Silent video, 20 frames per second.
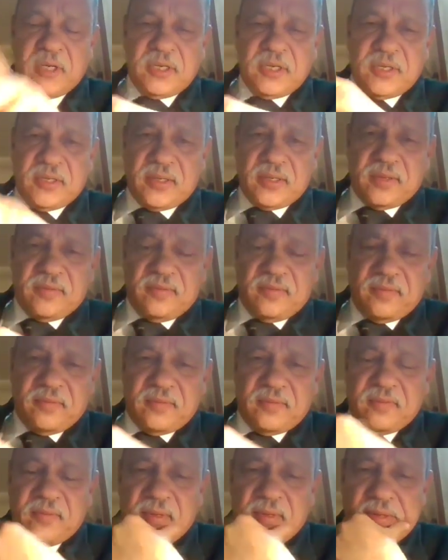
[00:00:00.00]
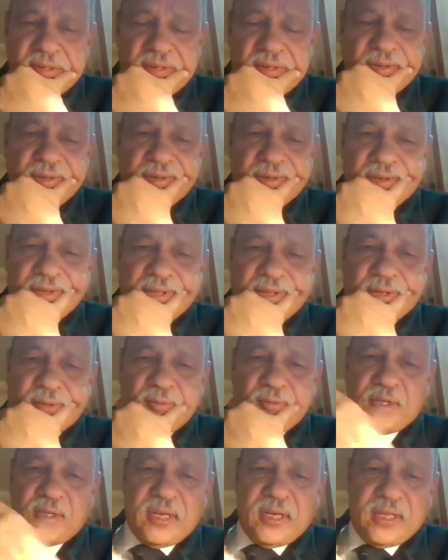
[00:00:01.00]
you just tell
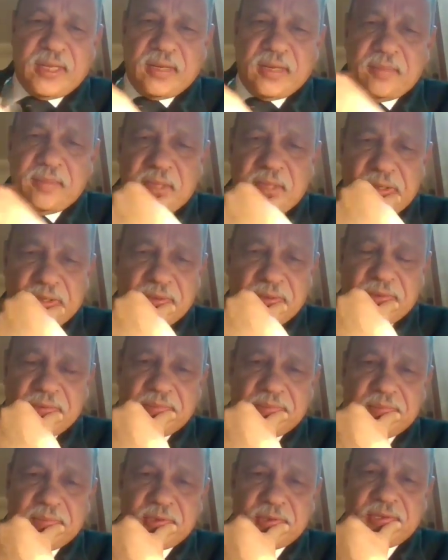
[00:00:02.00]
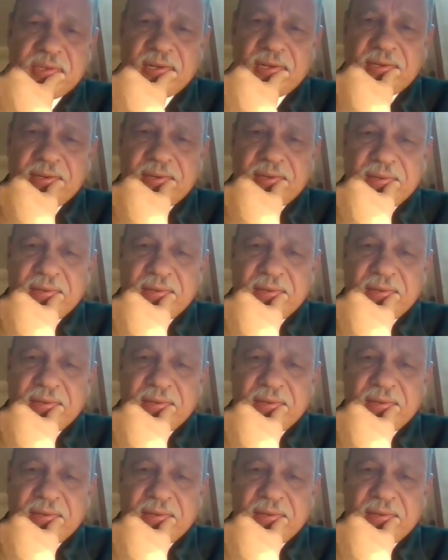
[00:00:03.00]
the question? I think I just missed that.